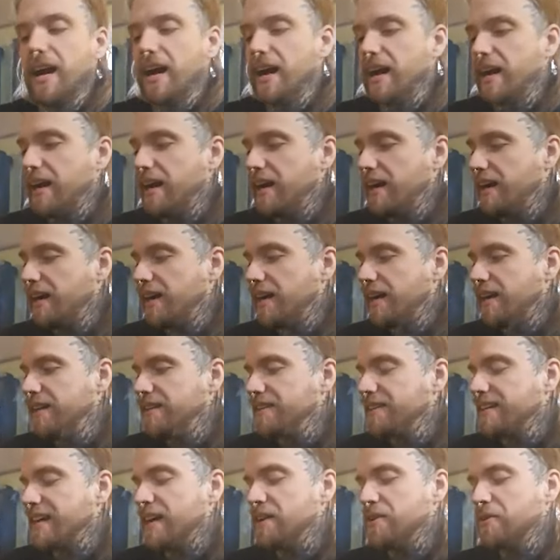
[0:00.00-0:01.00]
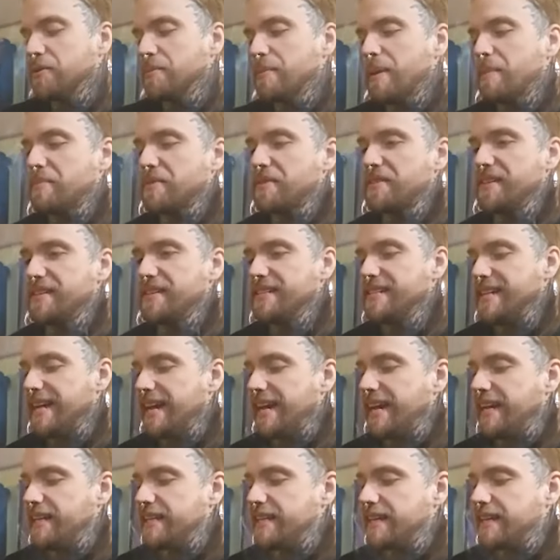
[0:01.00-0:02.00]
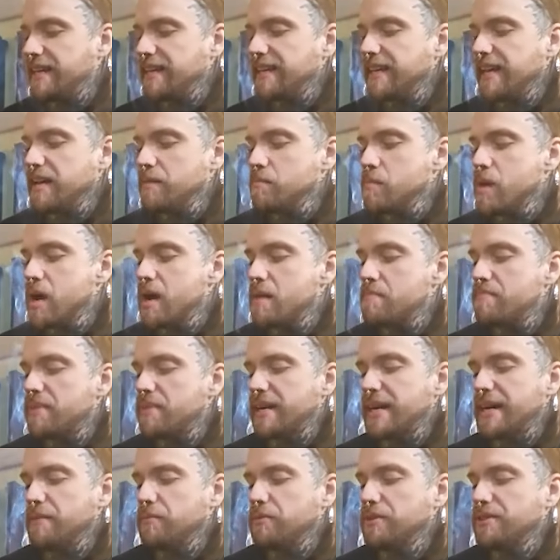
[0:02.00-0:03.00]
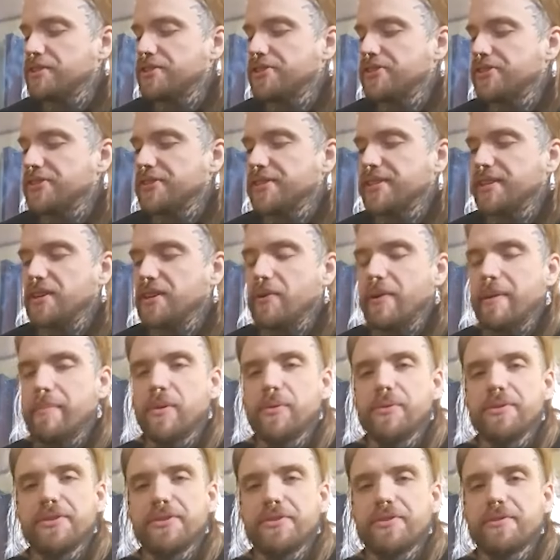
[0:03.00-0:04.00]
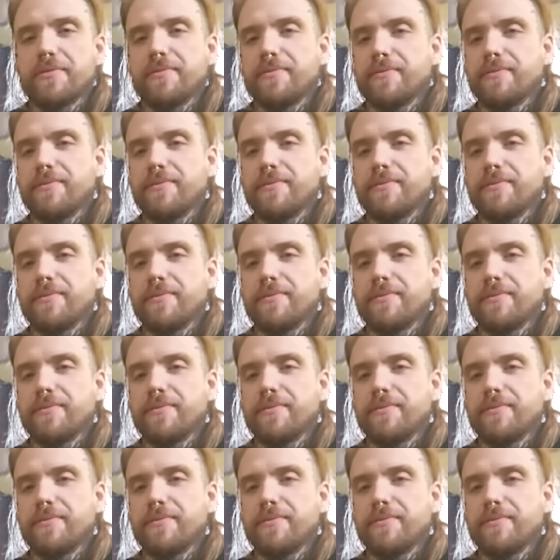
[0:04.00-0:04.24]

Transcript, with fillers: I don't remember the day that it came up, but I was just, you know, I'm always